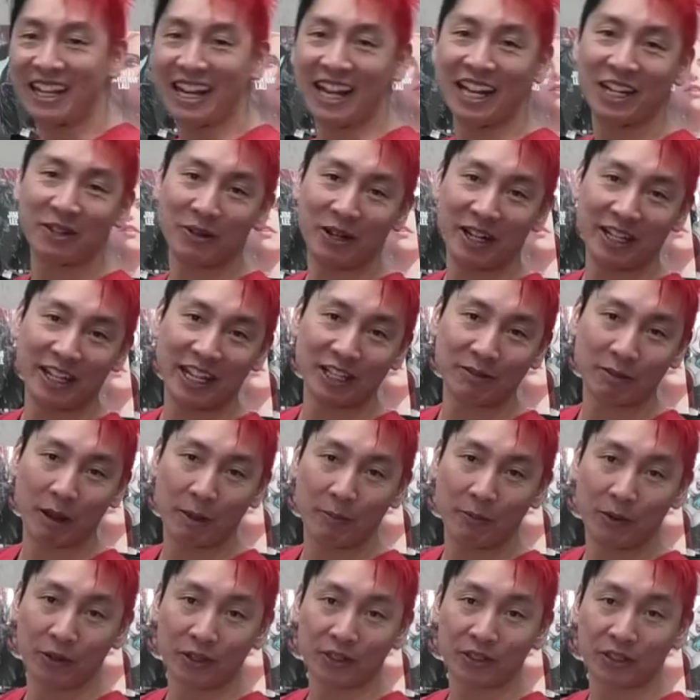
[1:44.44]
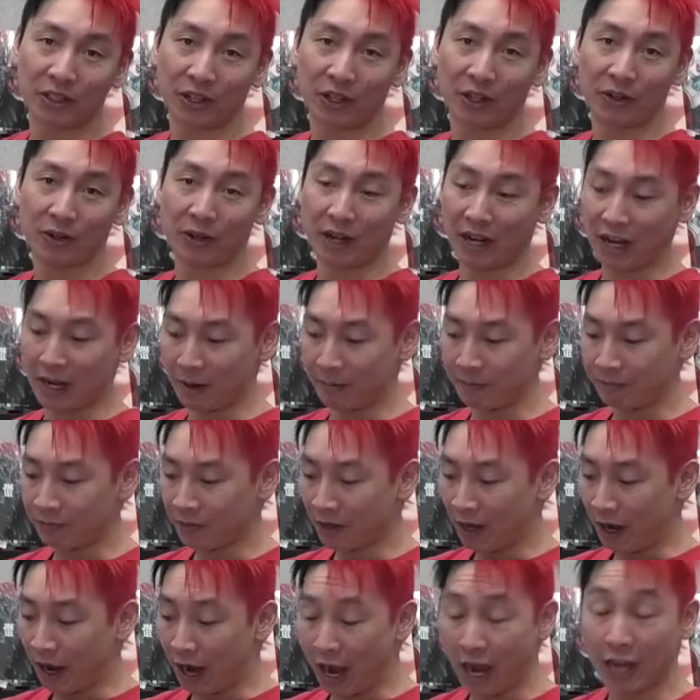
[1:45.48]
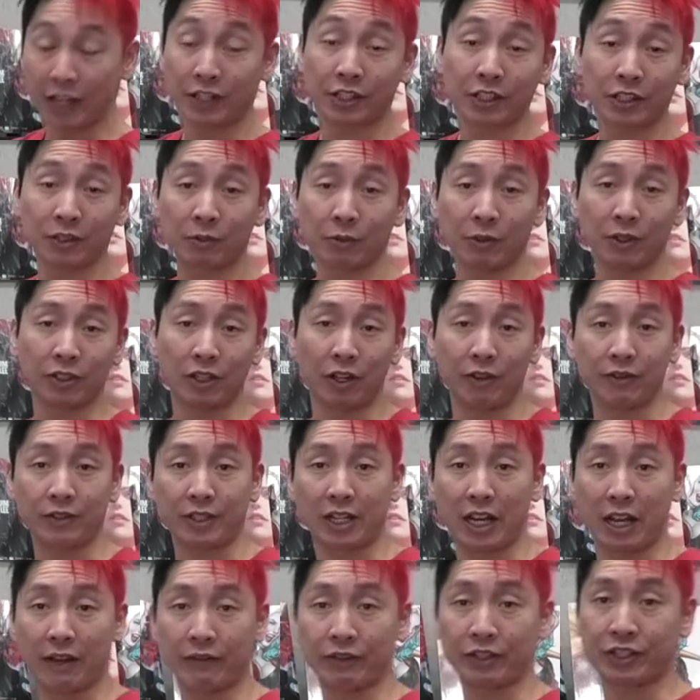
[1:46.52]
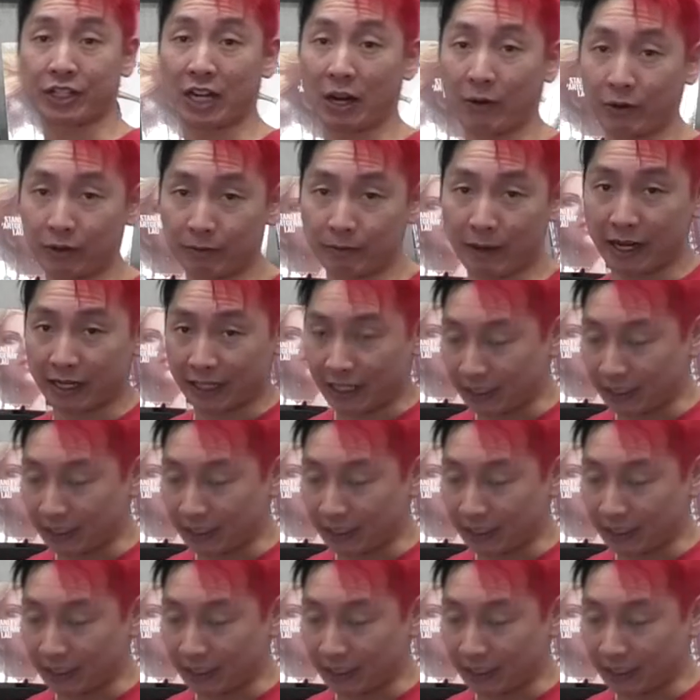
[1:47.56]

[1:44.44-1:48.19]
Anyway, that's my book. So um, I just want to obviously have a chat with Mark